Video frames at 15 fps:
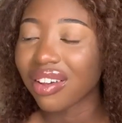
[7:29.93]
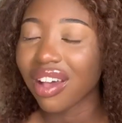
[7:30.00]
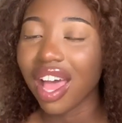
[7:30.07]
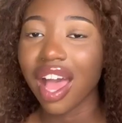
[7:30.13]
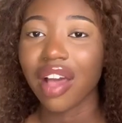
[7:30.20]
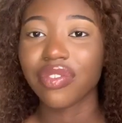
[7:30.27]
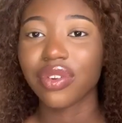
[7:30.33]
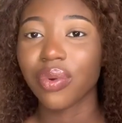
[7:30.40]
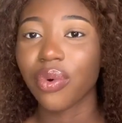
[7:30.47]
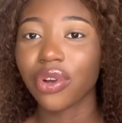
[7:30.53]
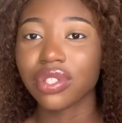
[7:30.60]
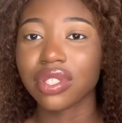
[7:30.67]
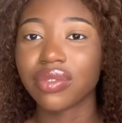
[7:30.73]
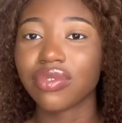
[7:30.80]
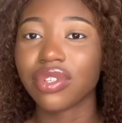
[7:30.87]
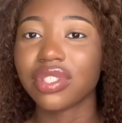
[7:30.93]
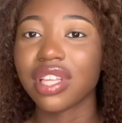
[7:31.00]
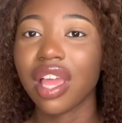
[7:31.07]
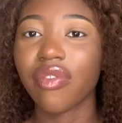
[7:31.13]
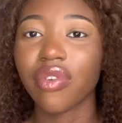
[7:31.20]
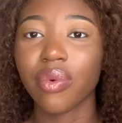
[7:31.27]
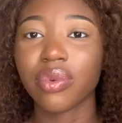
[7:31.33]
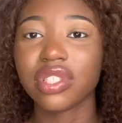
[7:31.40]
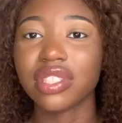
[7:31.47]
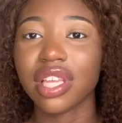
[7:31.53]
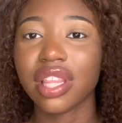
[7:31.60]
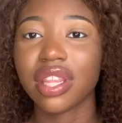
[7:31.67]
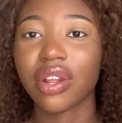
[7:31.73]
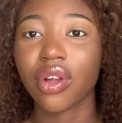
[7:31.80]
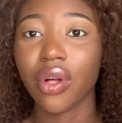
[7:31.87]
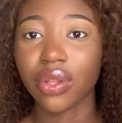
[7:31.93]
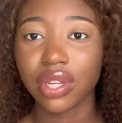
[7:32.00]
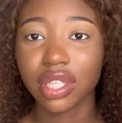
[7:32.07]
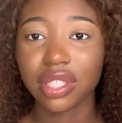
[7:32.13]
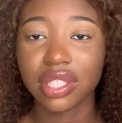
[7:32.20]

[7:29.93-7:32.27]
After watching Roots, everyone was sitting there calling